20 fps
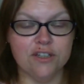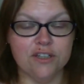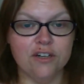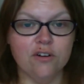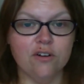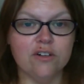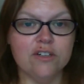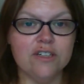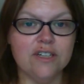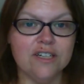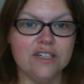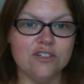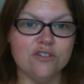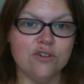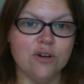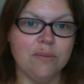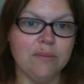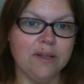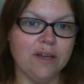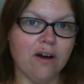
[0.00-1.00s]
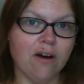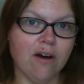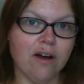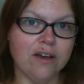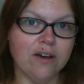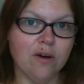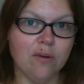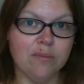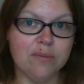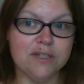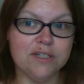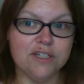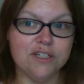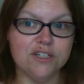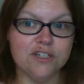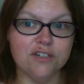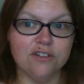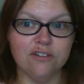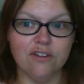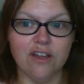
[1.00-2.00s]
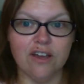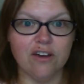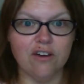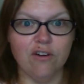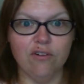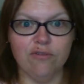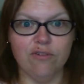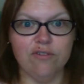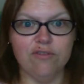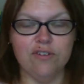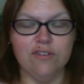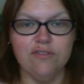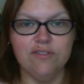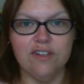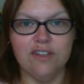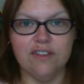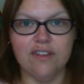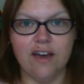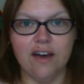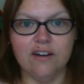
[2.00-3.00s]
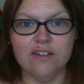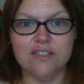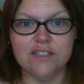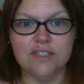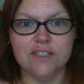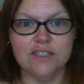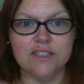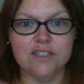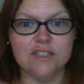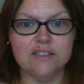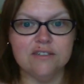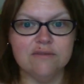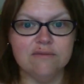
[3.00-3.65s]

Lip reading: They're not extremely high competition, like over 50,000